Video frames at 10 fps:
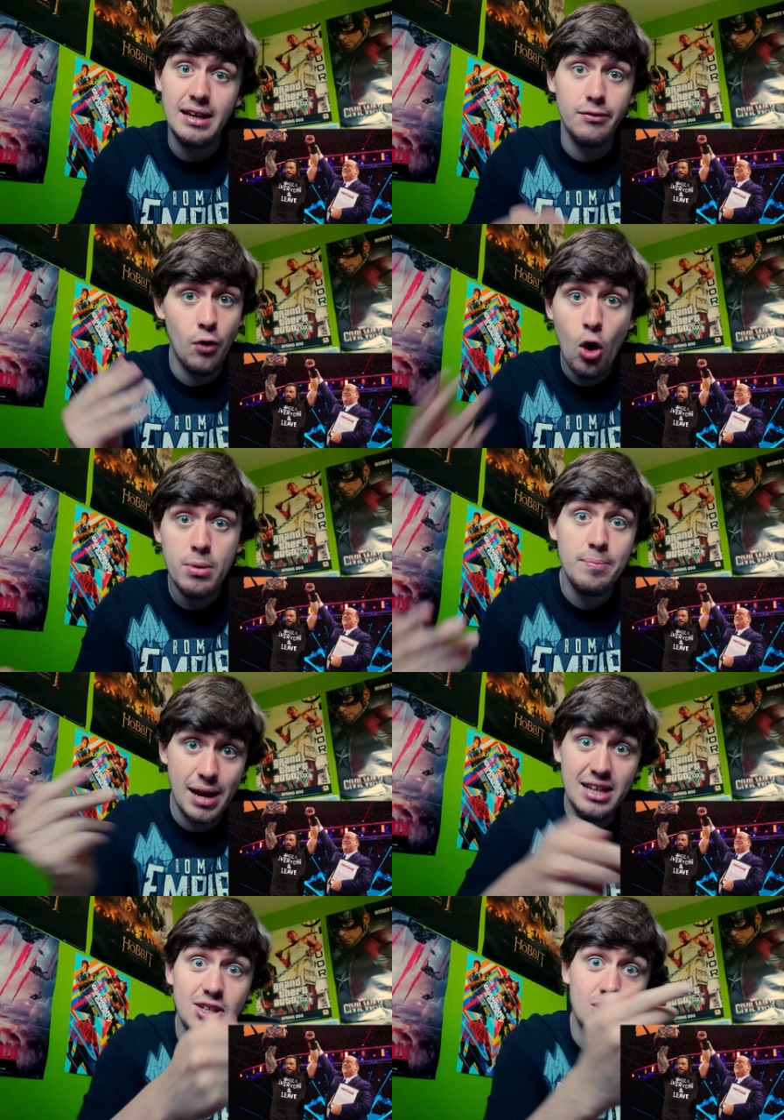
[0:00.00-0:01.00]
Roman
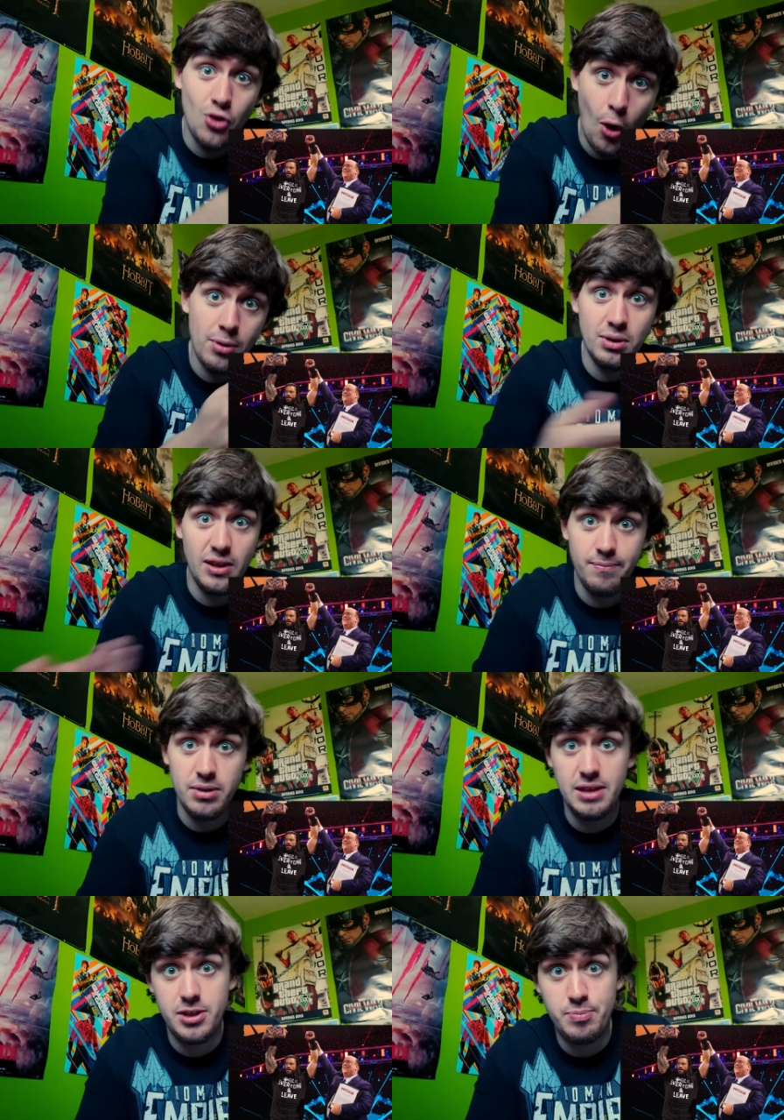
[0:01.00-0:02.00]
pinned Strowman
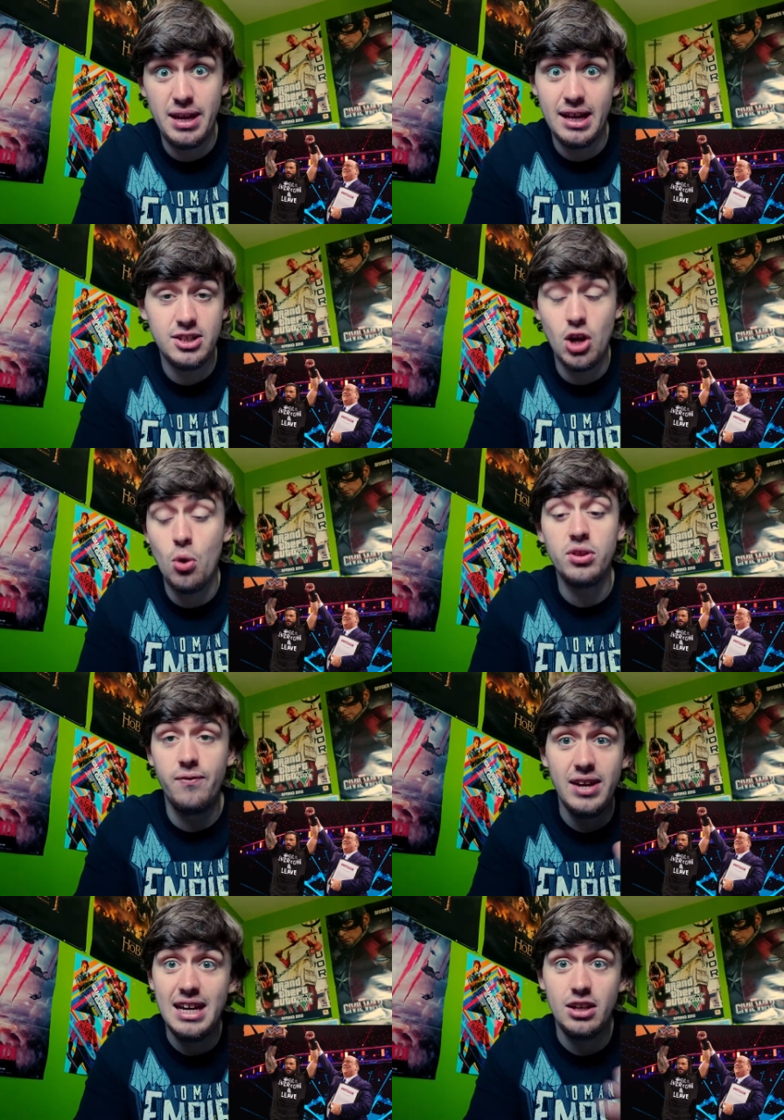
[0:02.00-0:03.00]
with a spear. So the
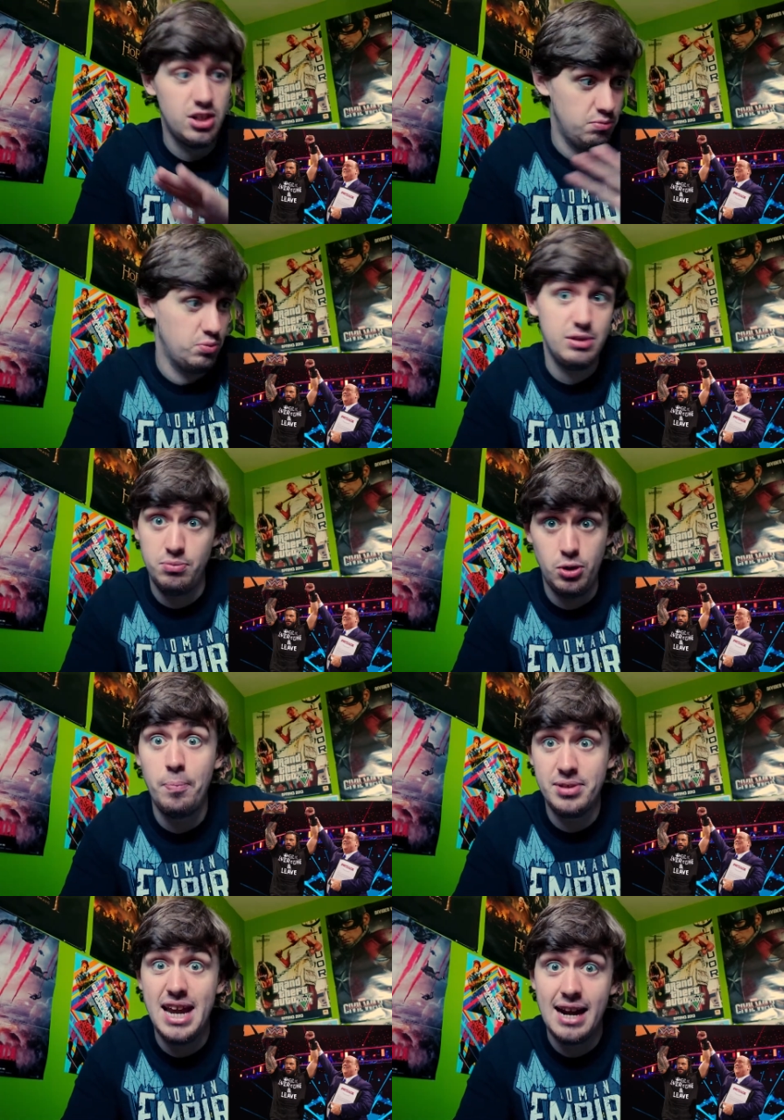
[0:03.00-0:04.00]
Fiend got
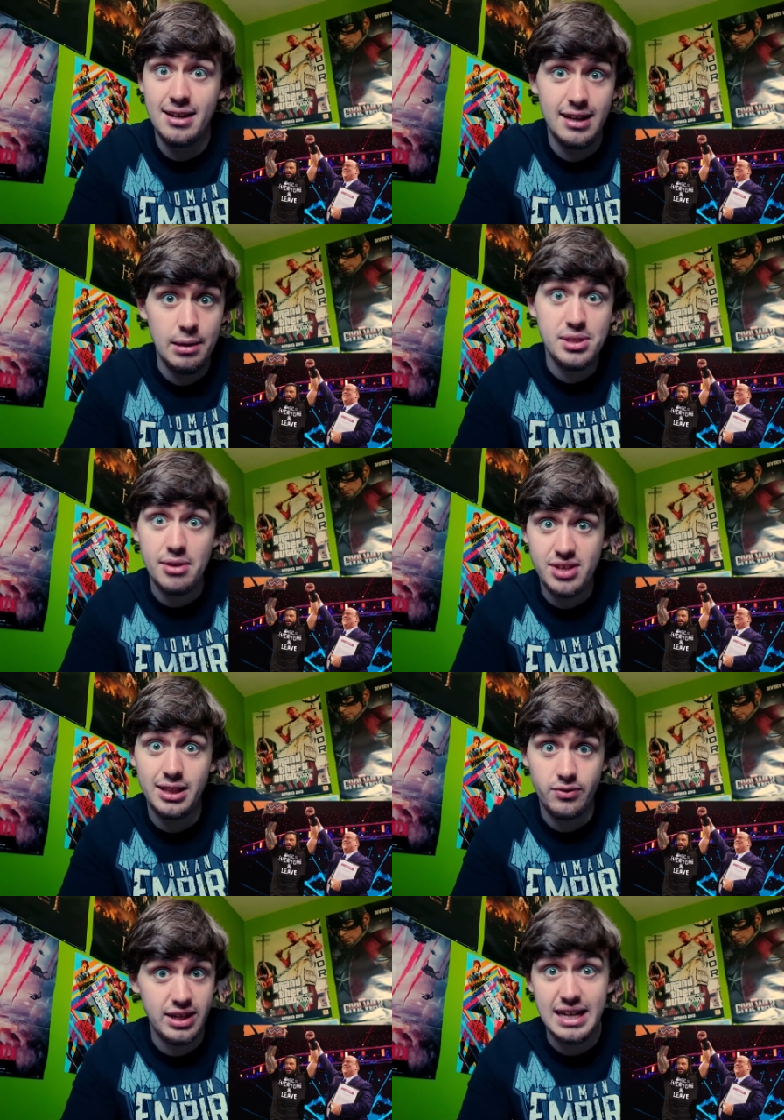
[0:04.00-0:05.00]
protected. He was
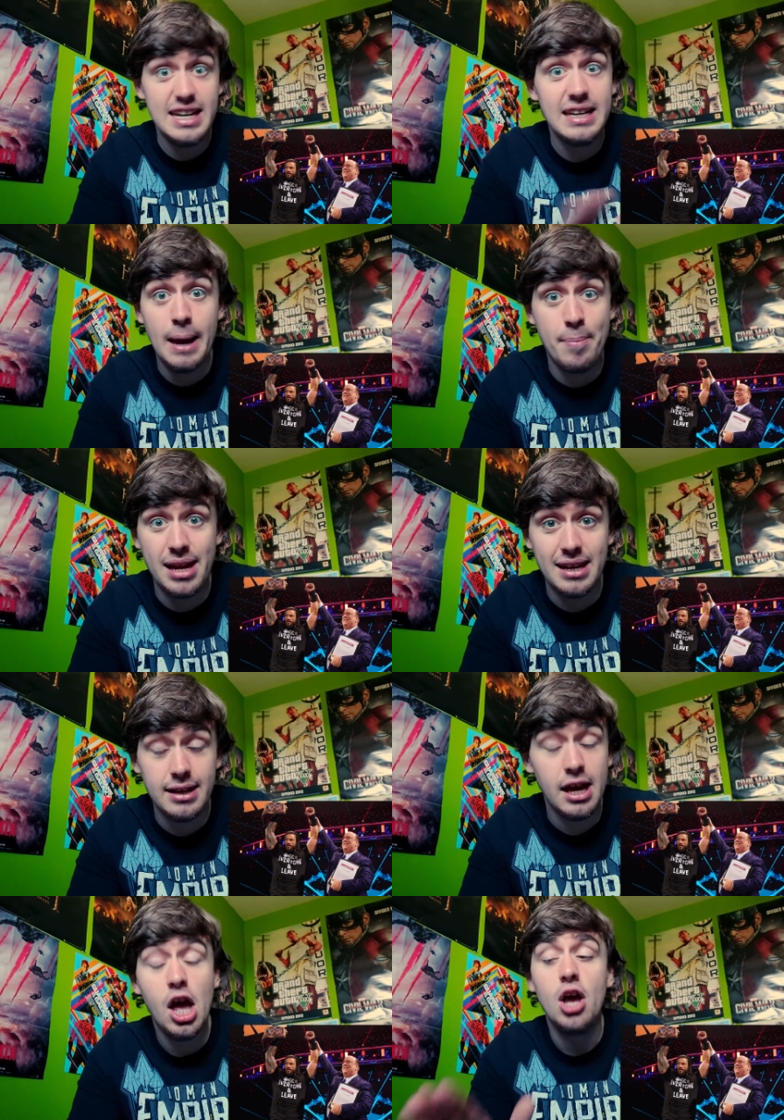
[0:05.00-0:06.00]
outside the ring. He didn't get
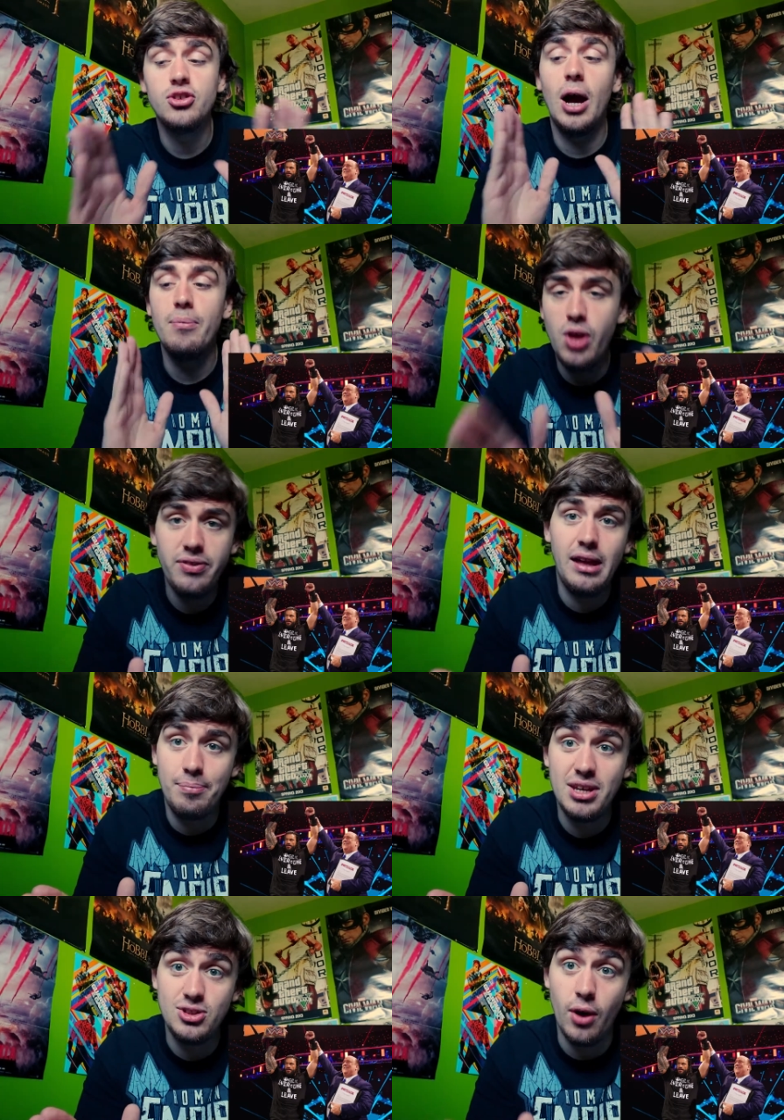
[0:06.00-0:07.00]
pinned. So I'm not that
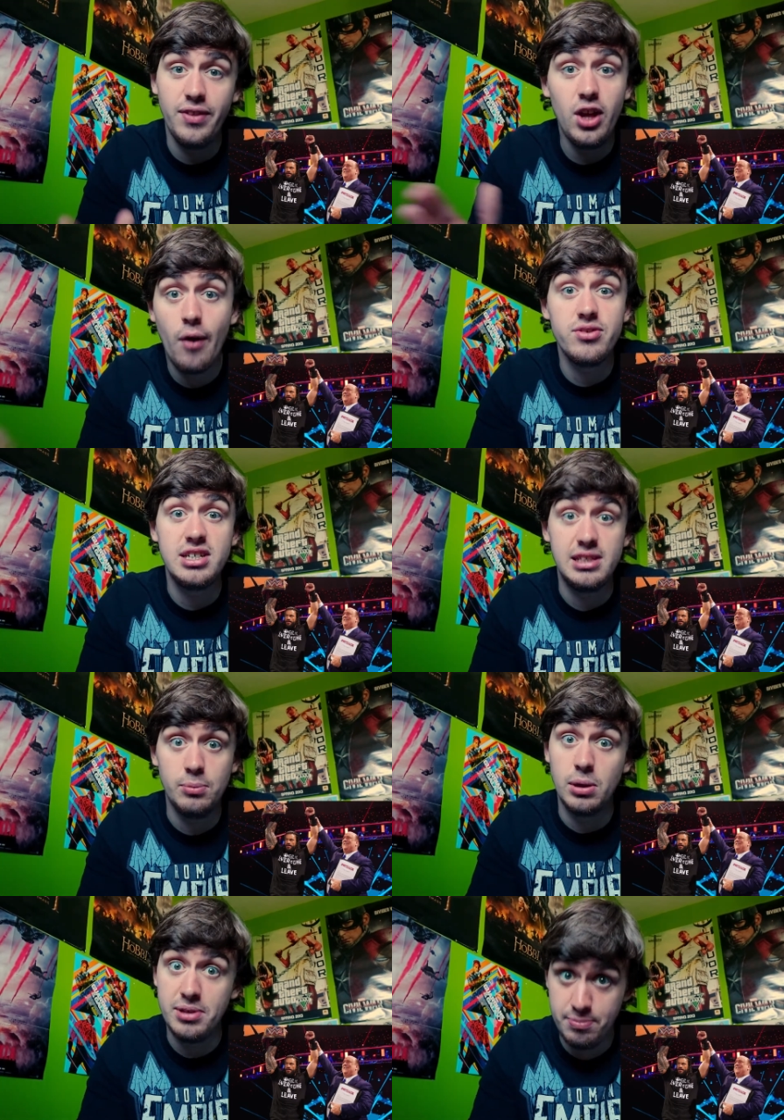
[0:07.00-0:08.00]
pissed off. They obviously still
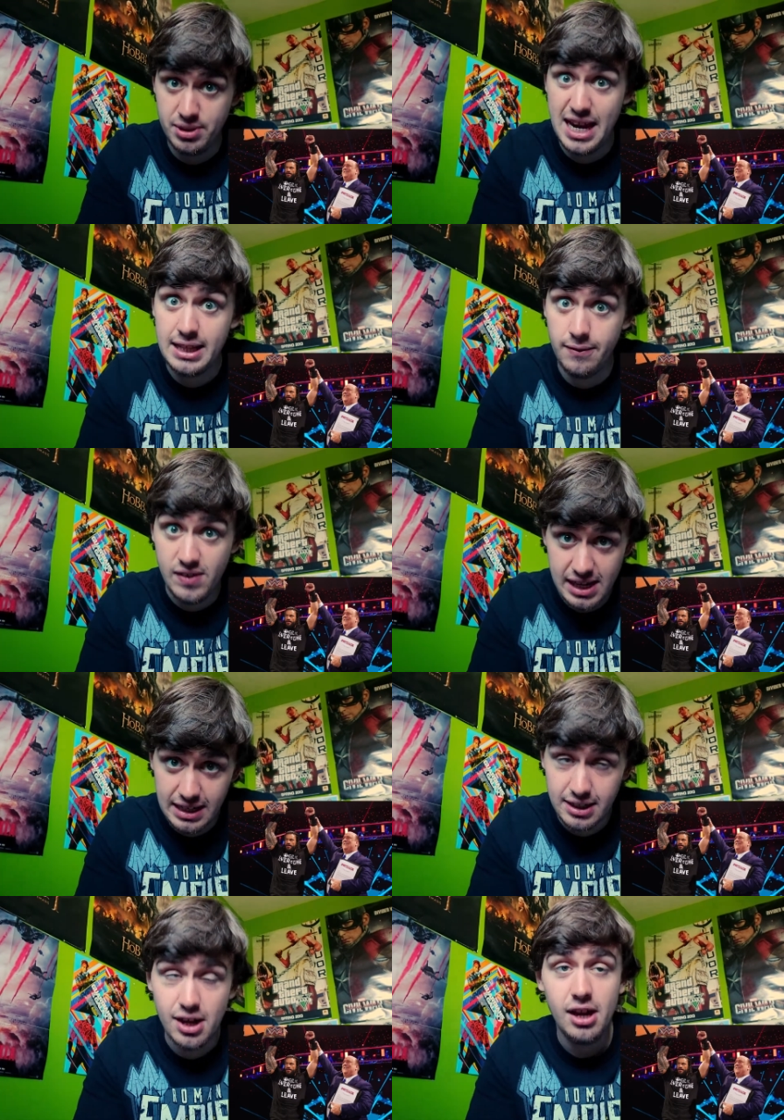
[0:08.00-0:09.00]
want to protect the Fiend.